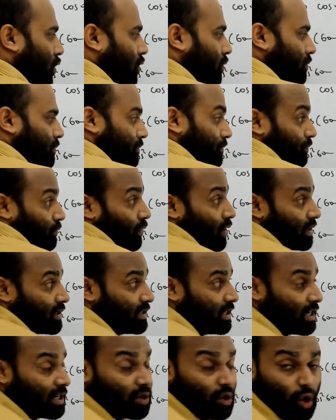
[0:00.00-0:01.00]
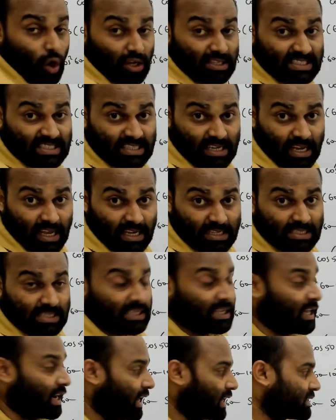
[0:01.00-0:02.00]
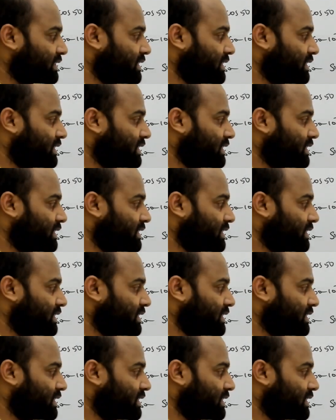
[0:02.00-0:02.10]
What is that? Cos 3x, here x is